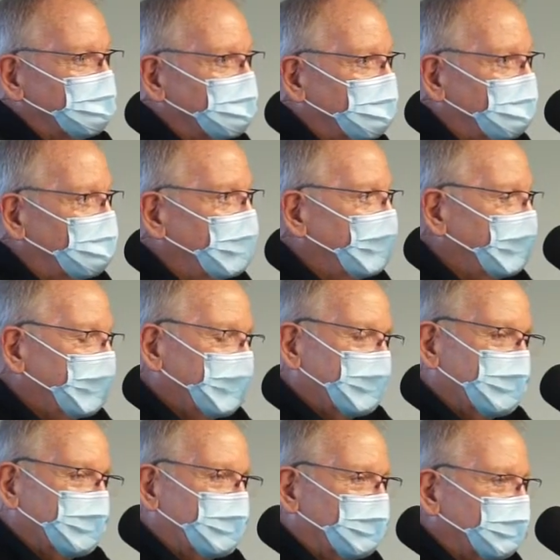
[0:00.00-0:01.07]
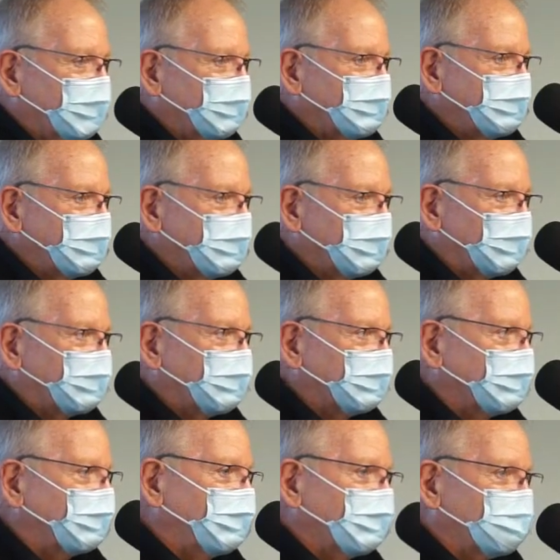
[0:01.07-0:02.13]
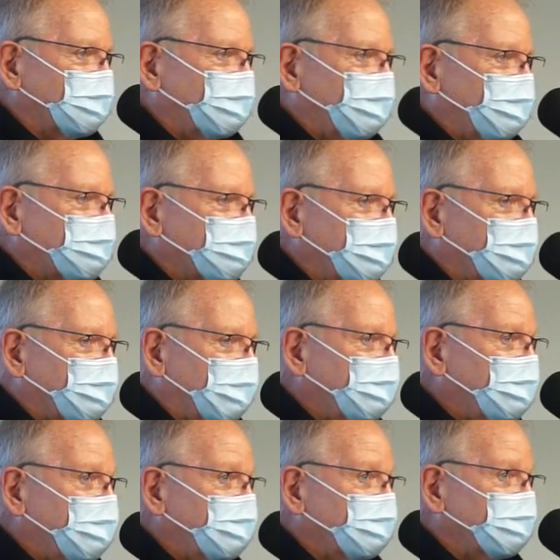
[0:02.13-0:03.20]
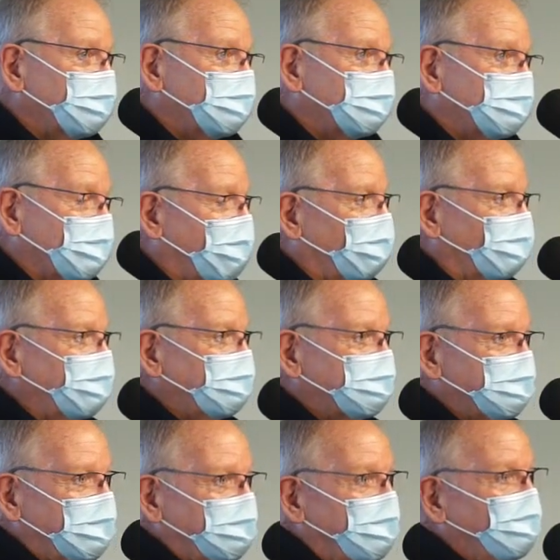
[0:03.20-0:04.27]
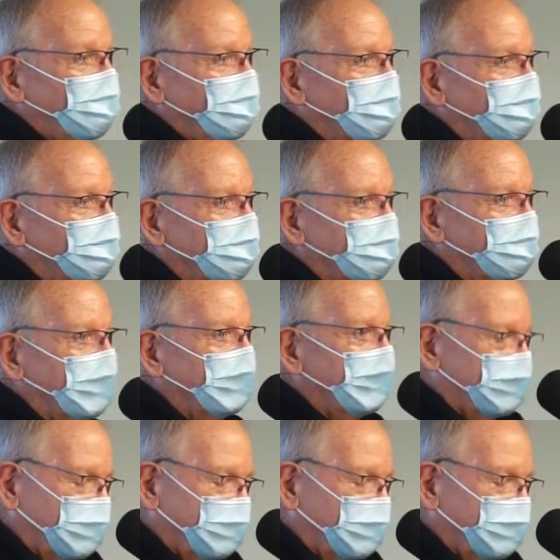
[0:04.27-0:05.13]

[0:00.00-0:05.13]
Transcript: So, you know, it's uh, like, you know, some folks say, well, I can get it and just call in and say, I don't feel good.